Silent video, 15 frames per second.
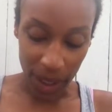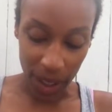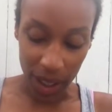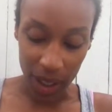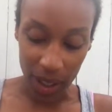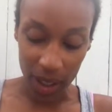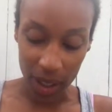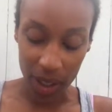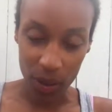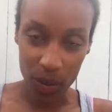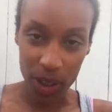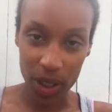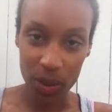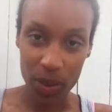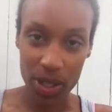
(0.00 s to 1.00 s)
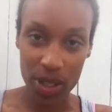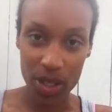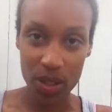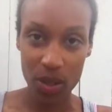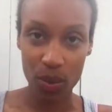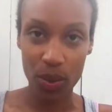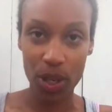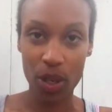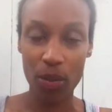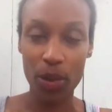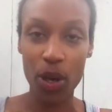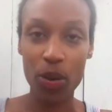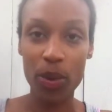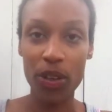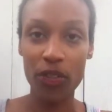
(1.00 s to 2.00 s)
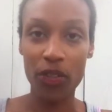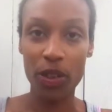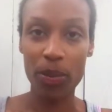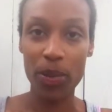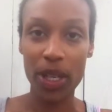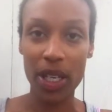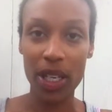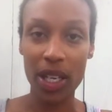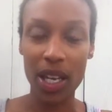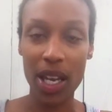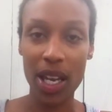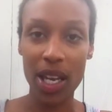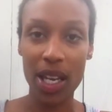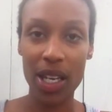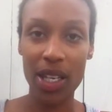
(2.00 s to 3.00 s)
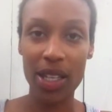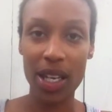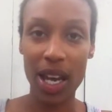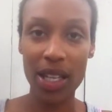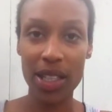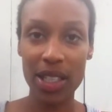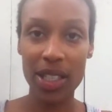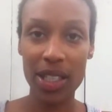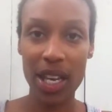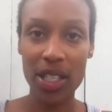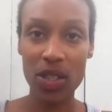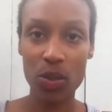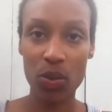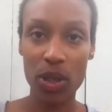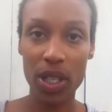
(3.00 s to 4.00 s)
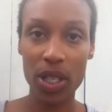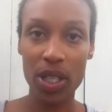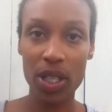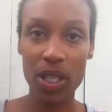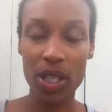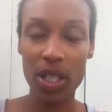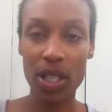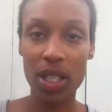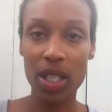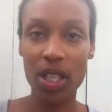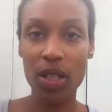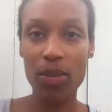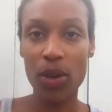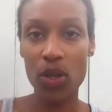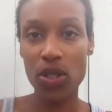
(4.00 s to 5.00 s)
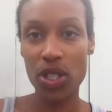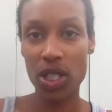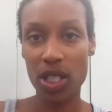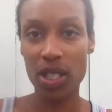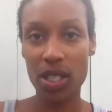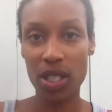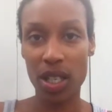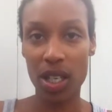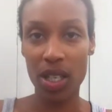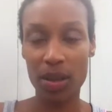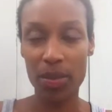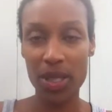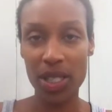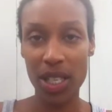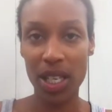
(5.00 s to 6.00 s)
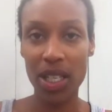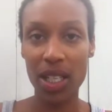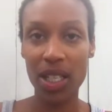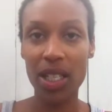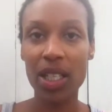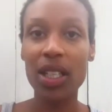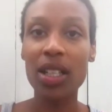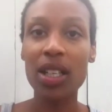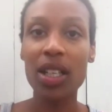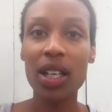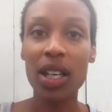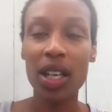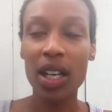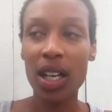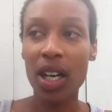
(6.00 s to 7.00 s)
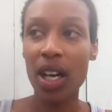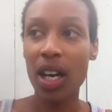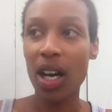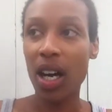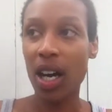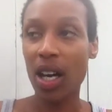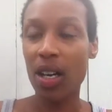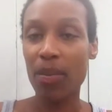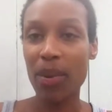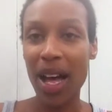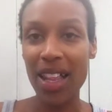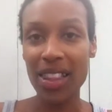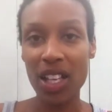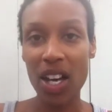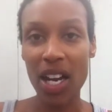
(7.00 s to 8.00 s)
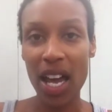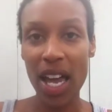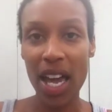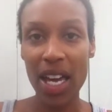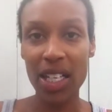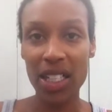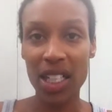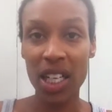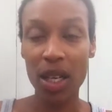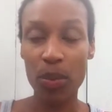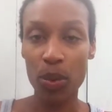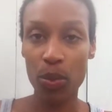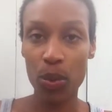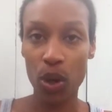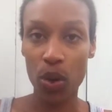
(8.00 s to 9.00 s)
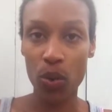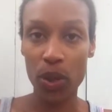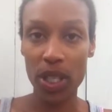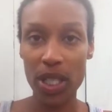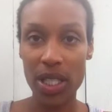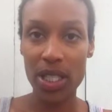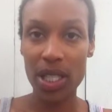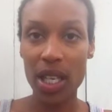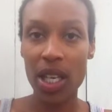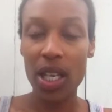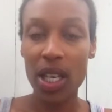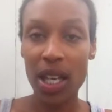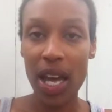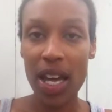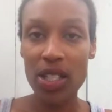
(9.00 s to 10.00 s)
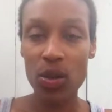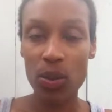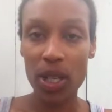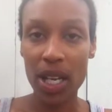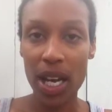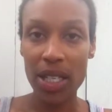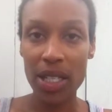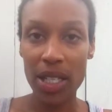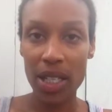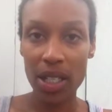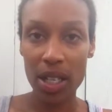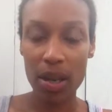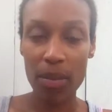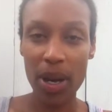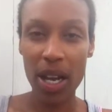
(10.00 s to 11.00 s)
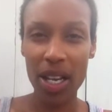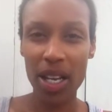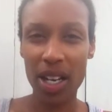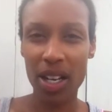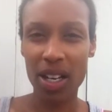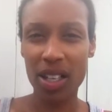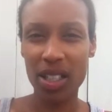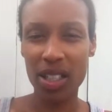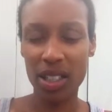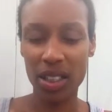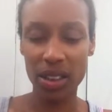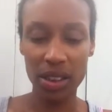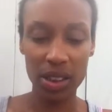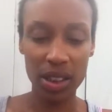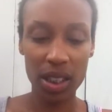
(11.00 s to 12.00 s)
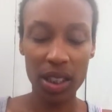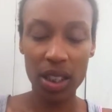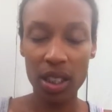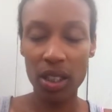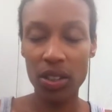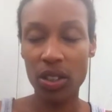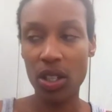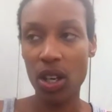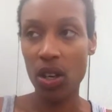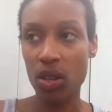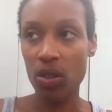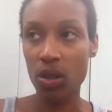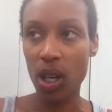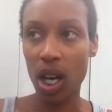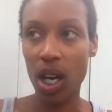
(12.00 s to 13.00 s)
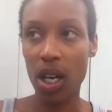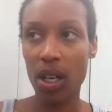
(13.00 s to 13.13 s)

It really was a surreal moment for me, and I think that's when the emotions set in. I thought I had a couple more weeks. Last week I did cut my hair because, you know,